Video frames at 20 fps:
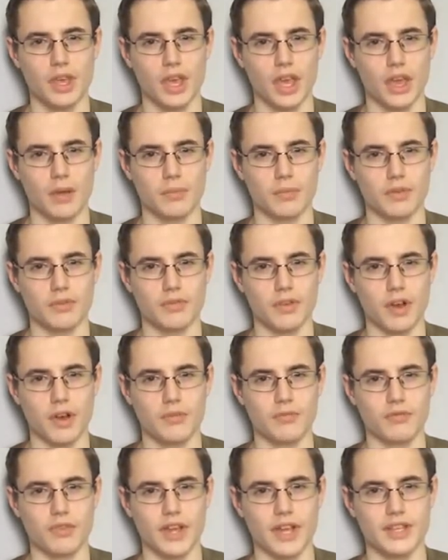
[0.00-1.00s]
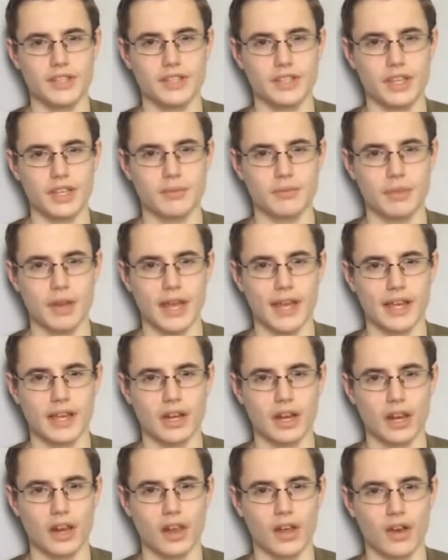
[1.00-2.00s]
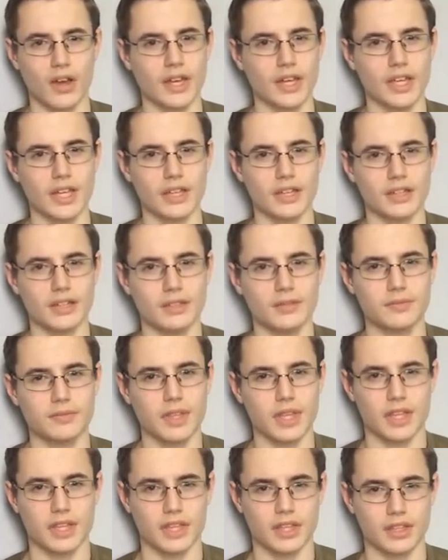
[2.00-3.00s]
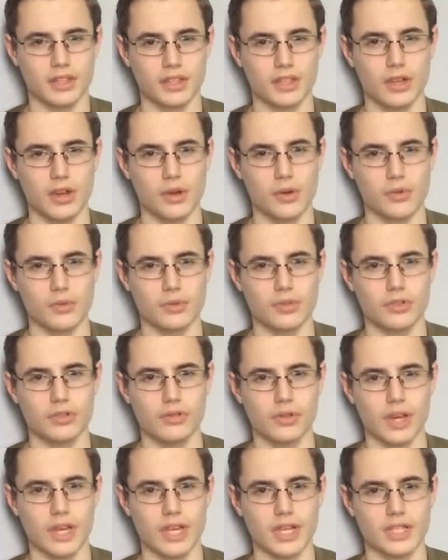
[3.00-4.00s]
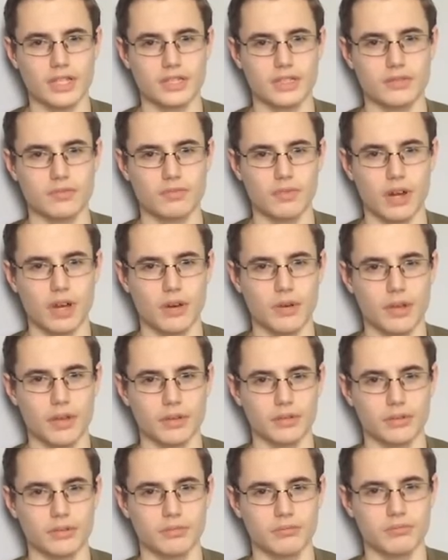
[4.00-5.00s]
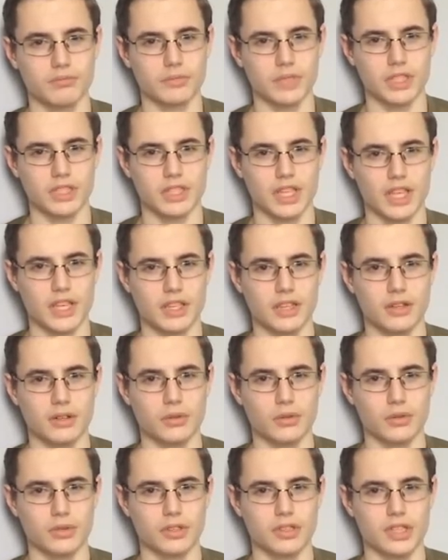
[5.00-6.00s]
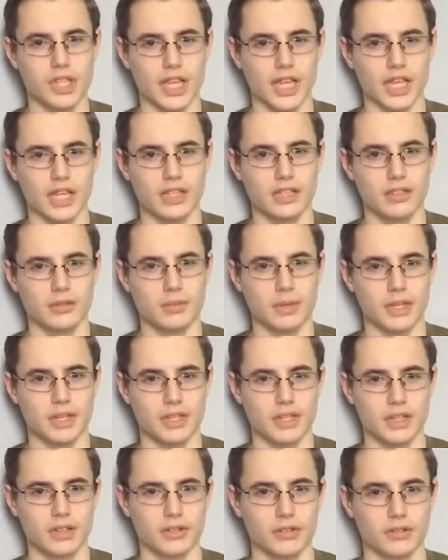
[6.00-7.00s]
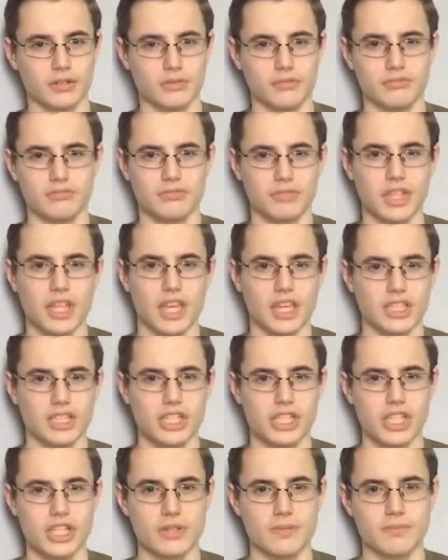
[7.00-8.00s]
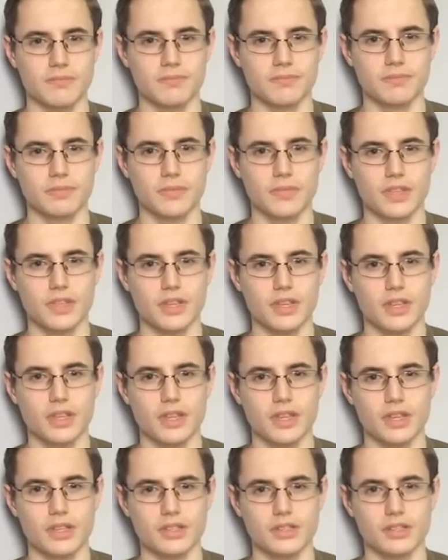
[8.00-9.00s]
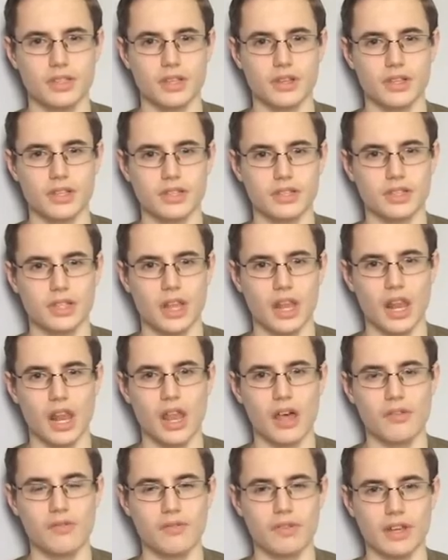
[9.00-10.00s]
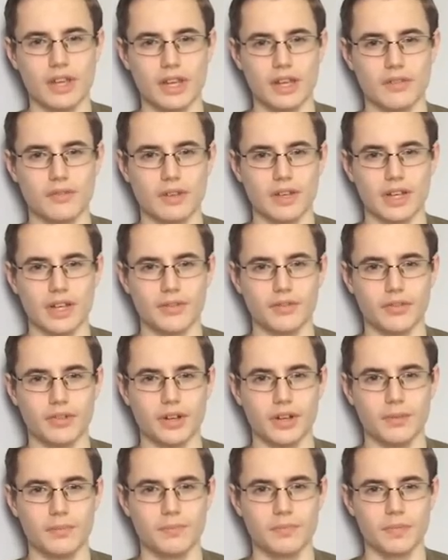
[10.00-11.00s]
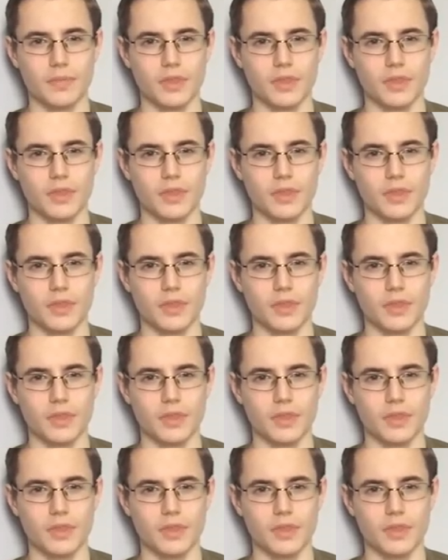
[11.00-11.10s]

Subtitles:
and with red and black lining, and then gold Great Eastern Railway on the tender or the tank, depending on the engine. So it's a lovely, lovely livery.